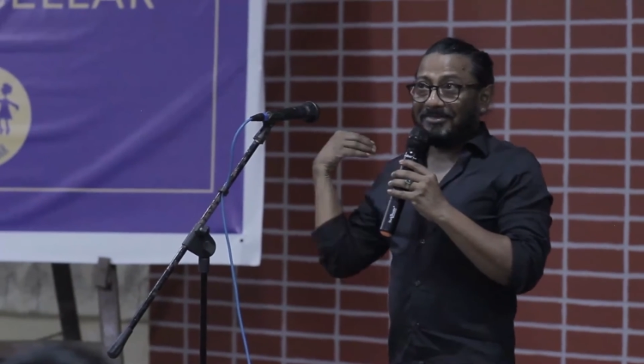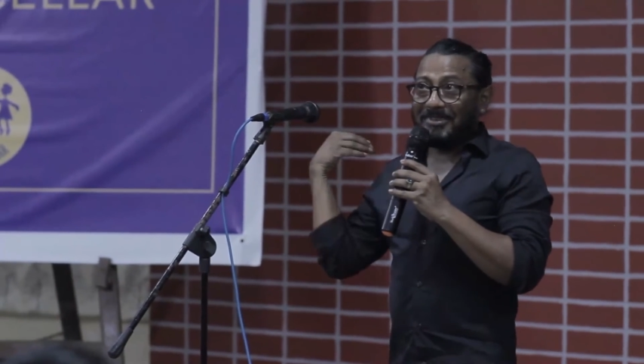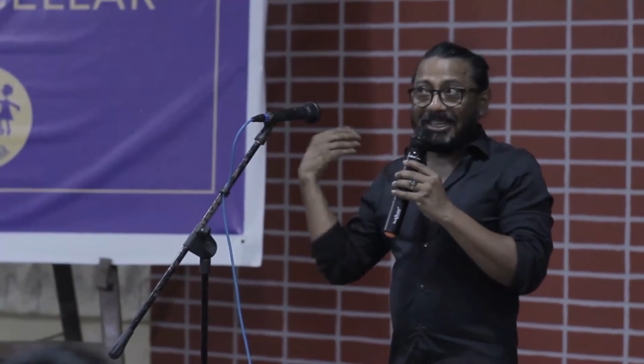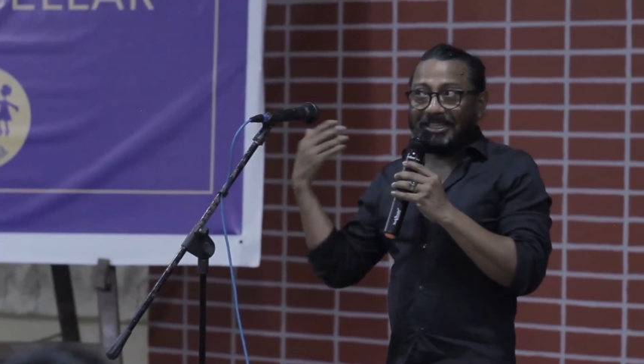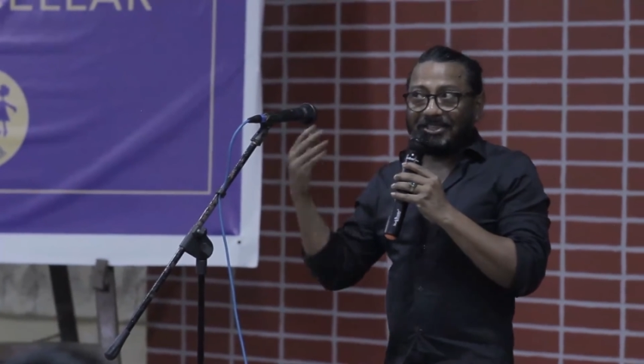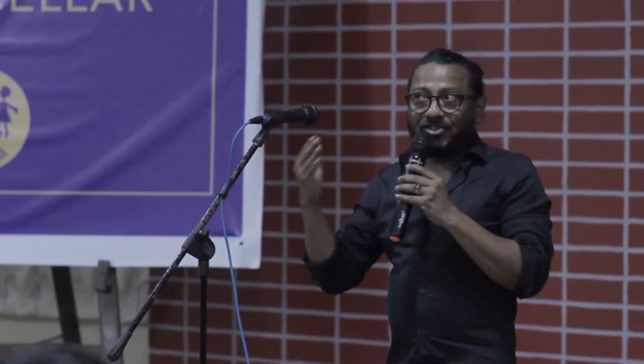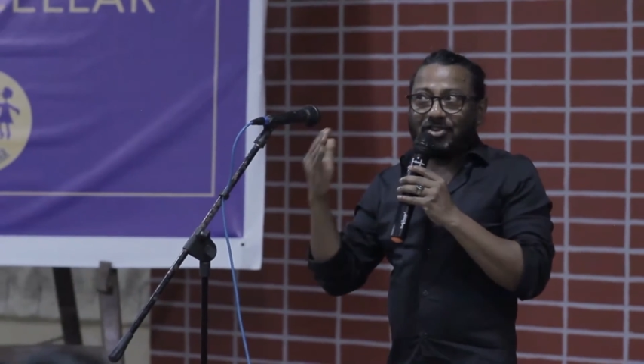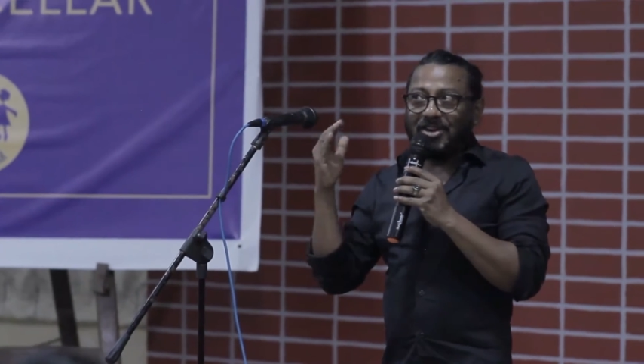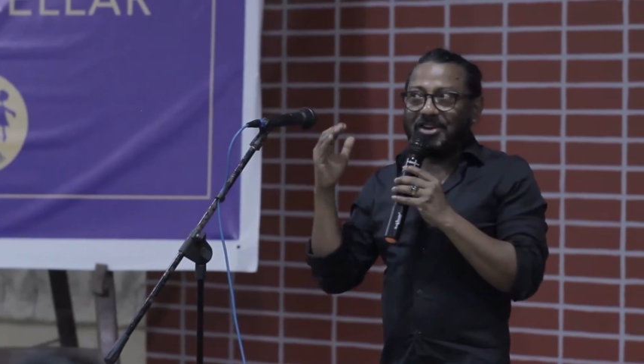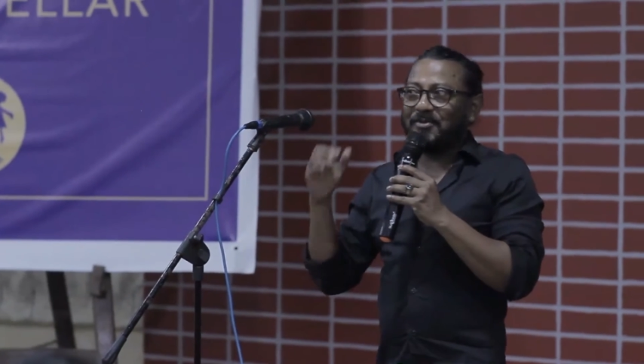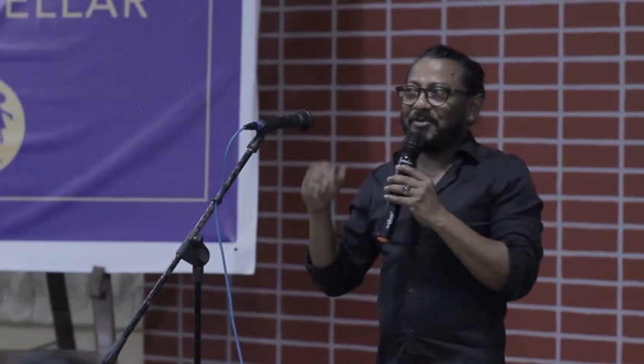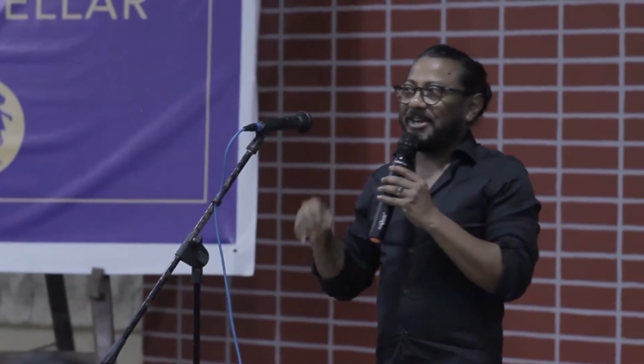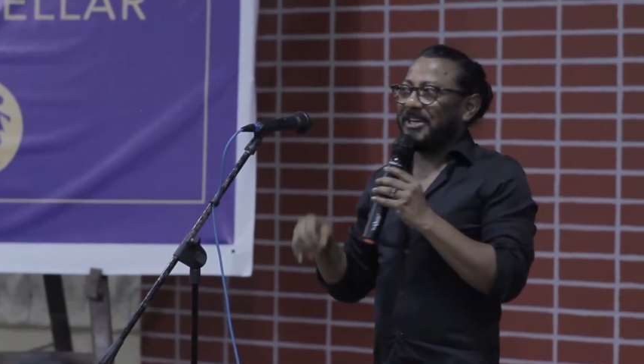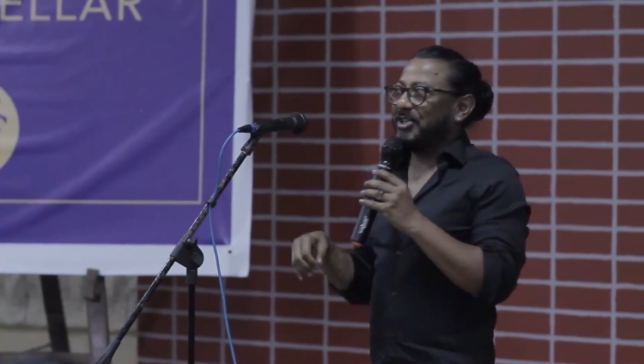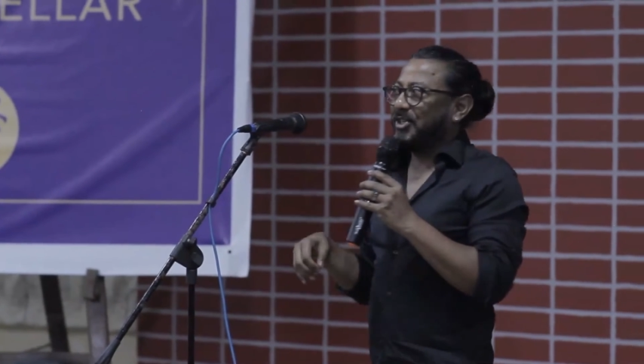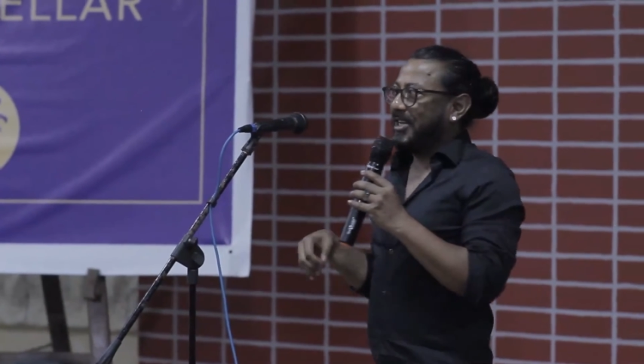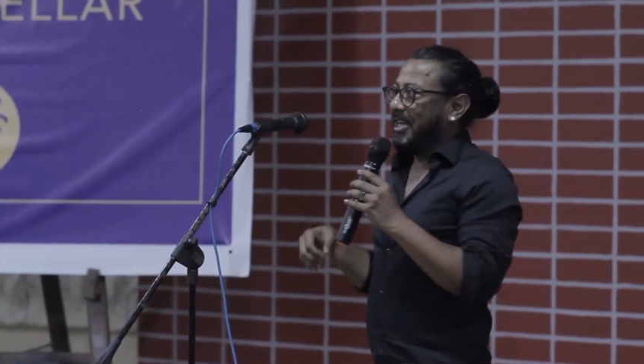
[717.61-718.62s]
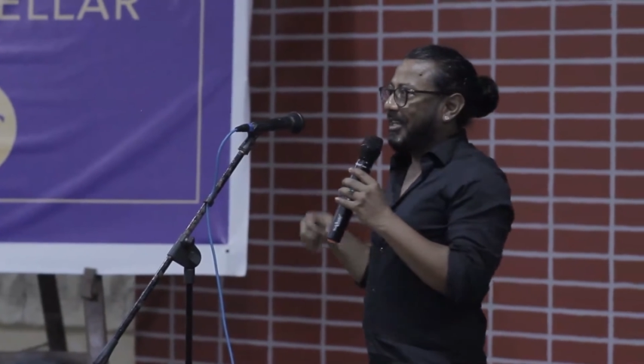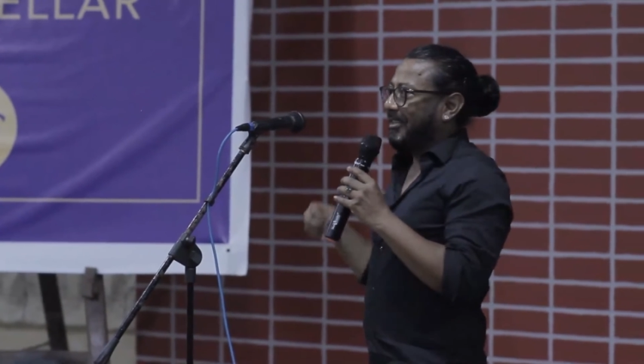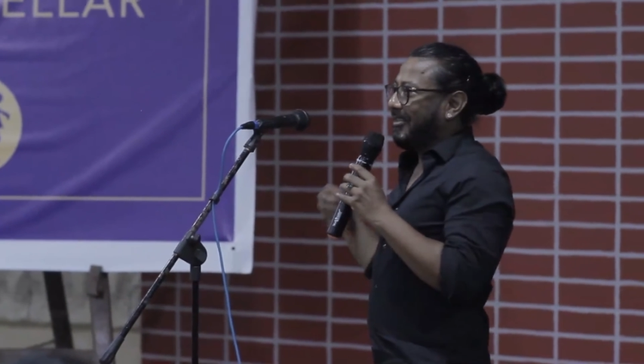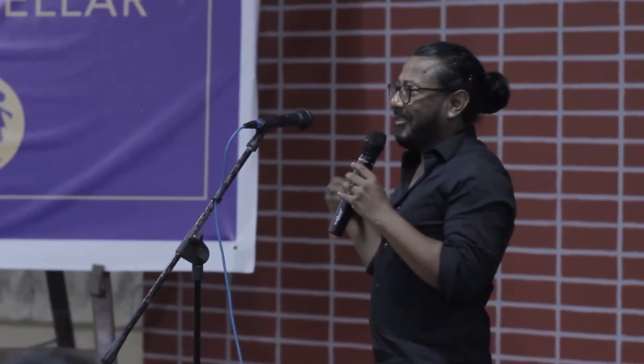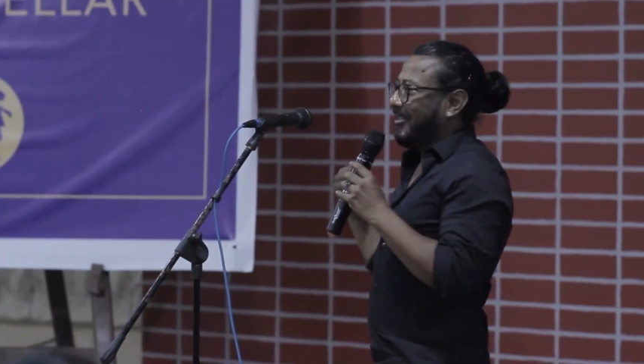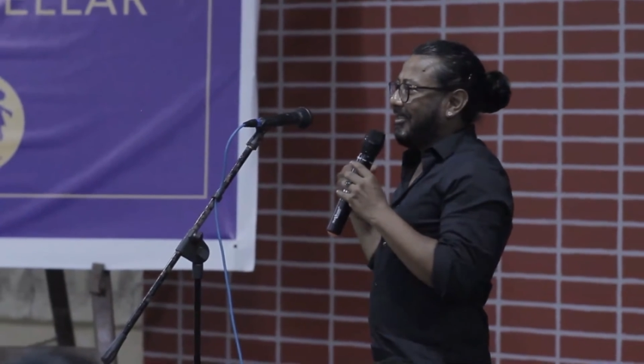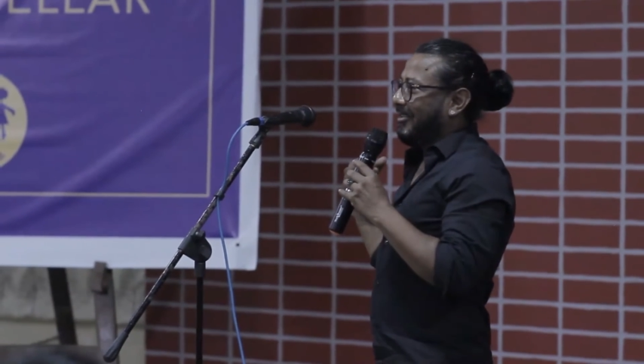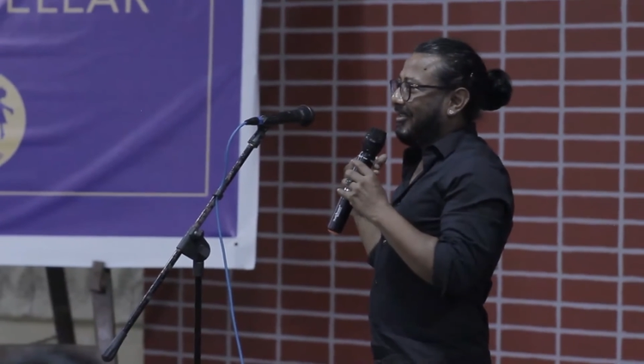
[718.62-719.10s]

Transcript: let's run away together,